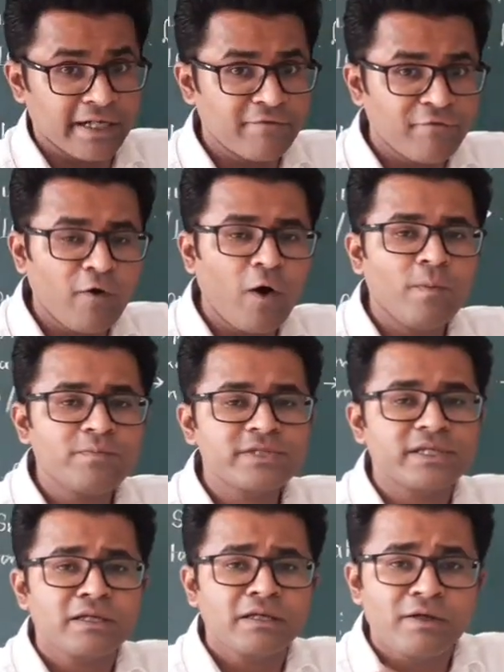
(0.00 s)
It forms
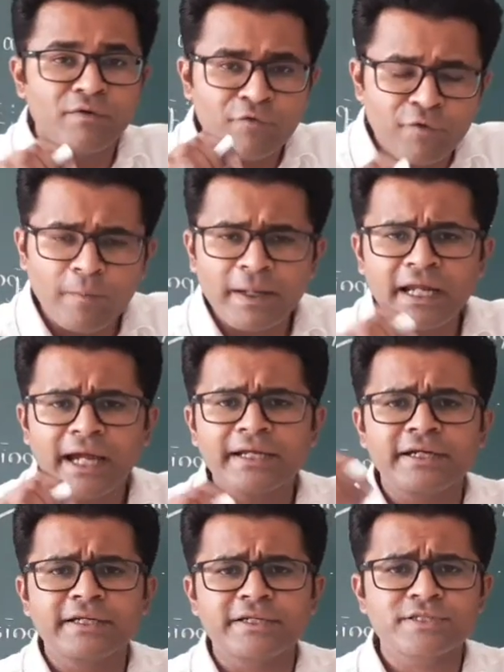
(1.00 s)
from an
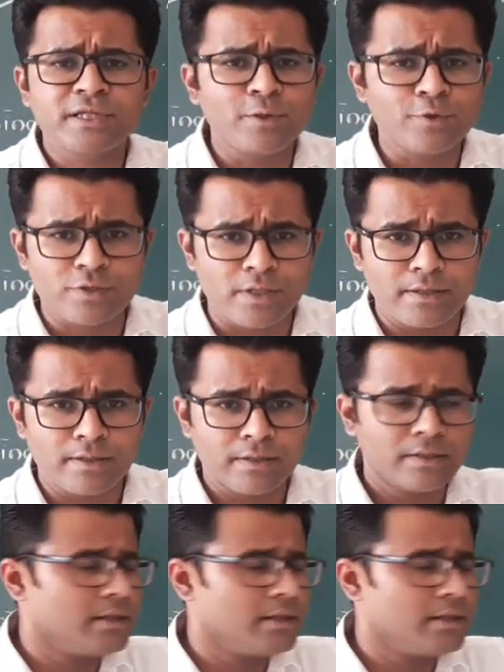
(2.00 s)
hydrated solution.